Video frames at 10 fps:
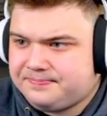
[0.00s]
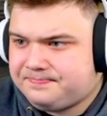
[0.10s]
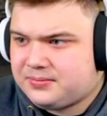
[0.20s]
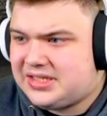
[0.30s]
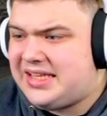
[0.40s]

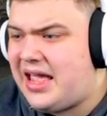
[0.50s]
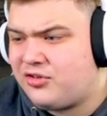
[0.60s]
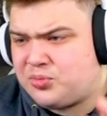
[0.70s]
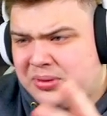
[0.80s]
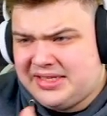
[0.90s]
Save us.
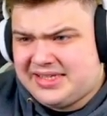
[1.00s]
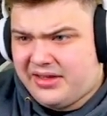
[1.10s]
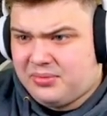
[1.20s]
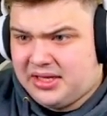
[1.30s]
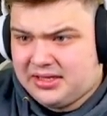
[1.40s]
Please save
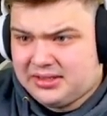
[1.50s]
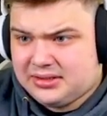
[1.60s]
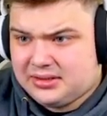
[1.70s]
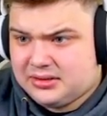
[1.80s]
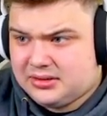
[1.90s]
me.
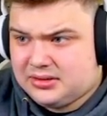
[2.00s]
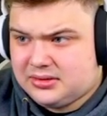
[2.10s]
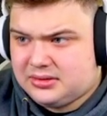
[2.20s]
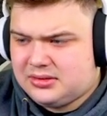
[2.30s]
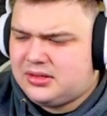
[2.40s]

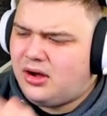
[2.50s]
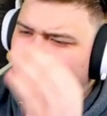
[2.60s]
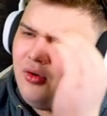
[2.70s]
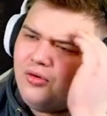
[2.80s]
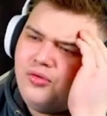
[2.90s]

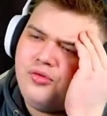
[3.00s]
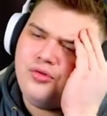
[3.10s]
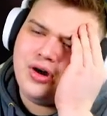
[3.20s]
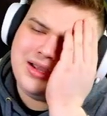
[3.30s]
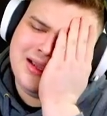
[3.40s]
No.
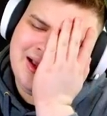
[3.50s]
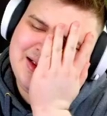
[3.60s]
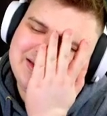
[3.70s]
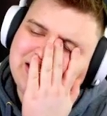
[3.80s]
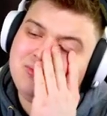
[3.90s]
Okay, it's
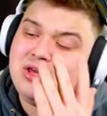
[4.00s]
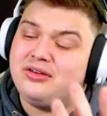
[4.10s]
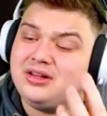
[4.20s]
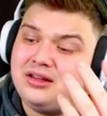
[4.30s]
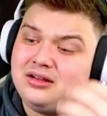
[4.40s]
going to be another
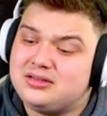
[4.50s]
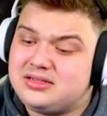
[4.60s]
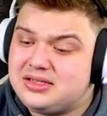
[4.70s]
loss.